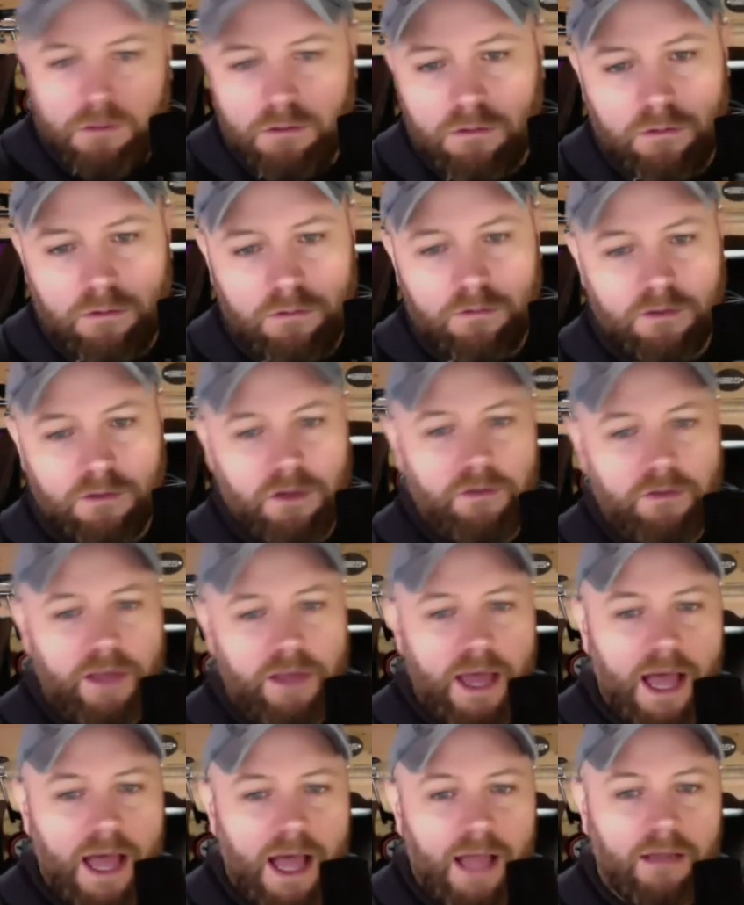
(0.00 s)
So
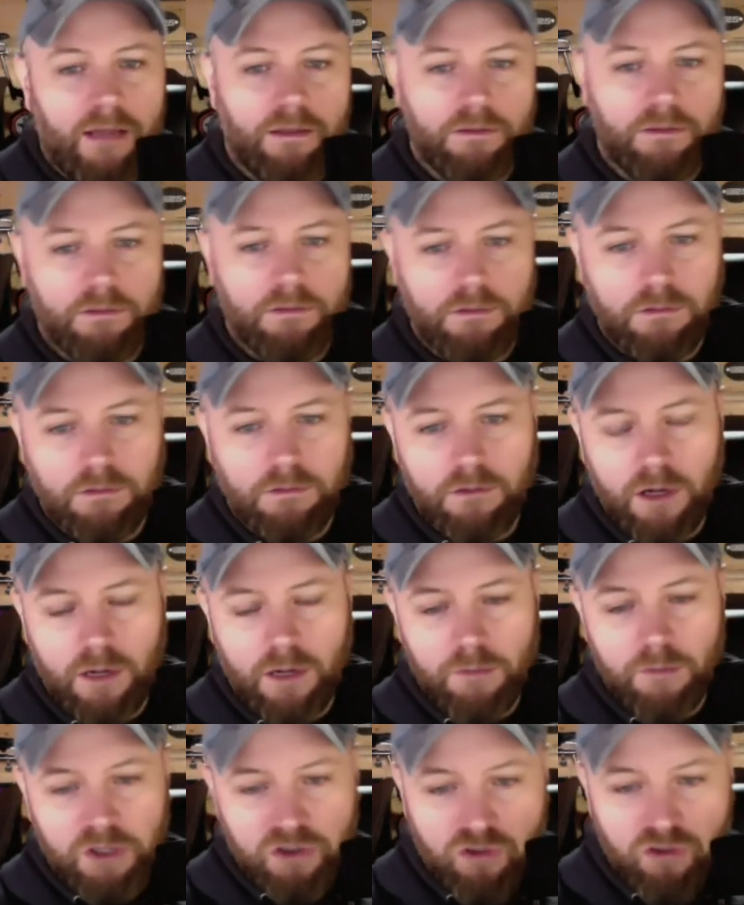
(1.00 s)
there, I am
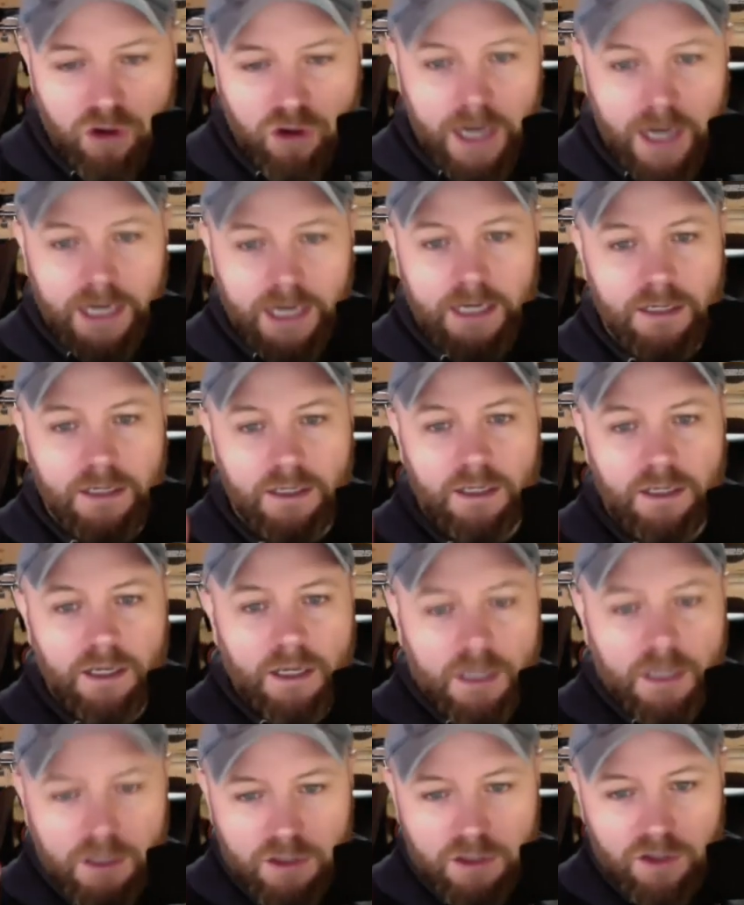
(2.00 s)
a trained
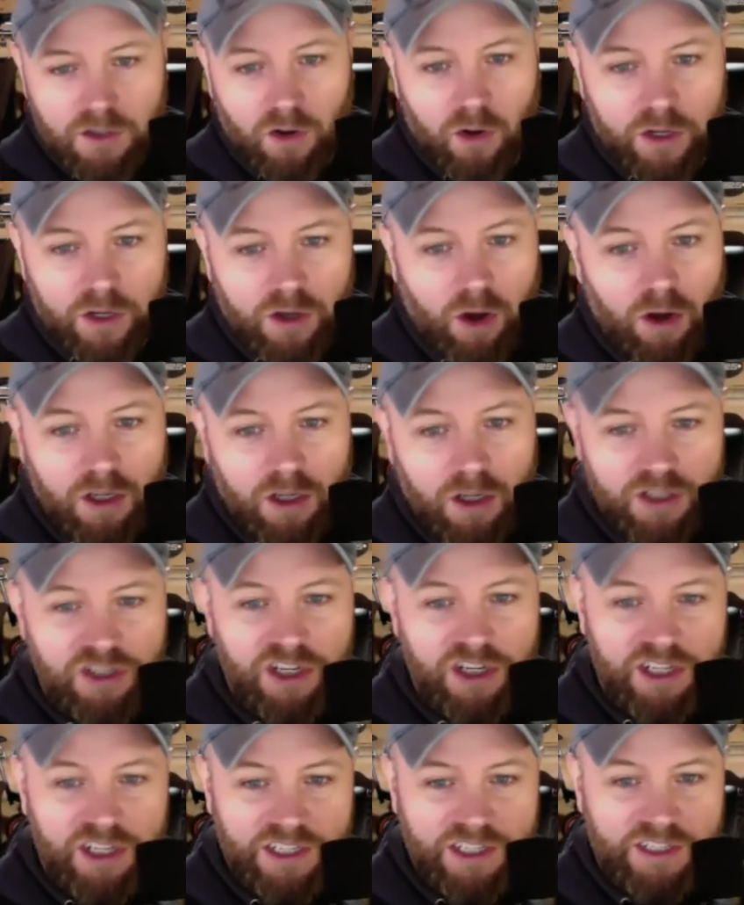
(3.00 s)

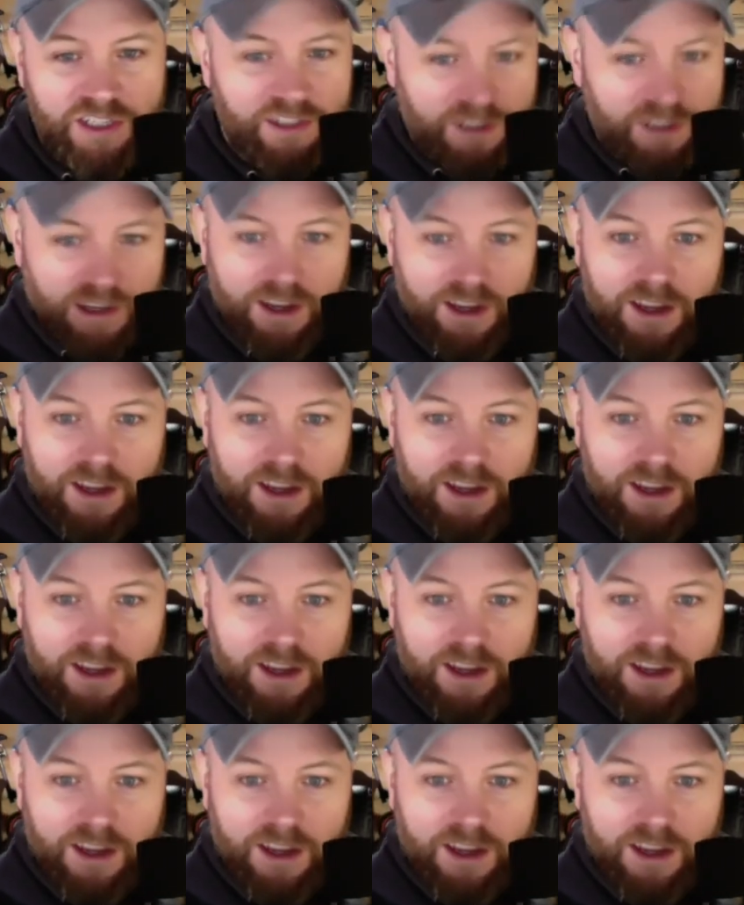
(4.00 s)
psychologist